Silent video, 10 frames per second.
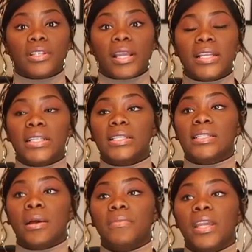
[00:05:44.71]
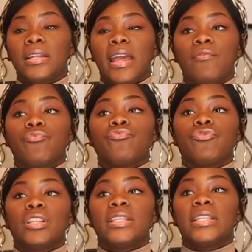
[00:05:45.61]
Like, is it something that
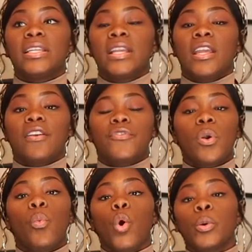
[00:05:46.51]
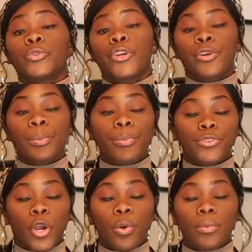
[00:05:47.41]
really, if you're a warm term,
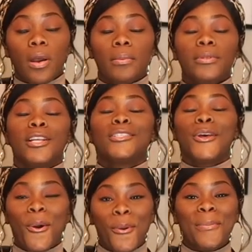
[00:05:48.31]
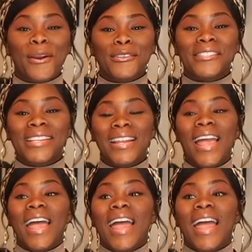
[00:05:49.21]
tone, uh, tone person,